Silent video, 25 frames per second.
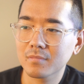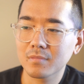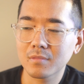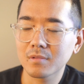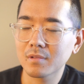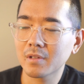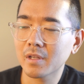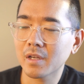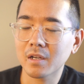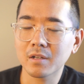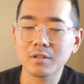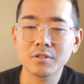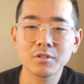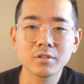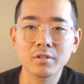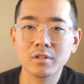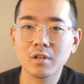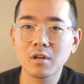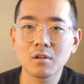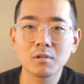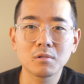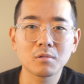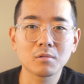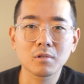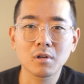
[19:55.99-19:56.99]
Yeah, just
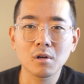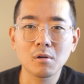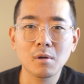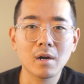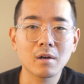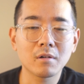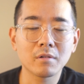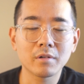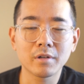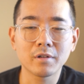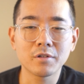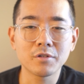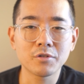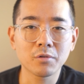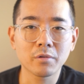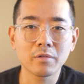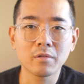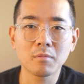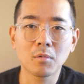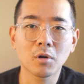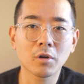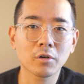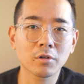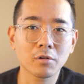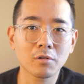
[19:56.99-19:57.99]
go out and enjoy the
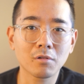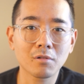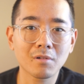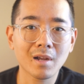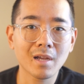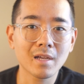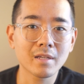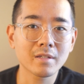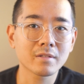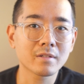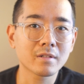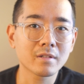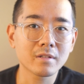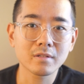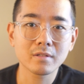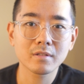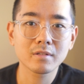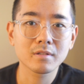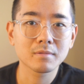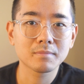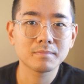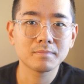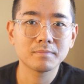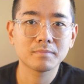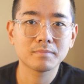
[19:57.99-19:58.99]
marker as it is.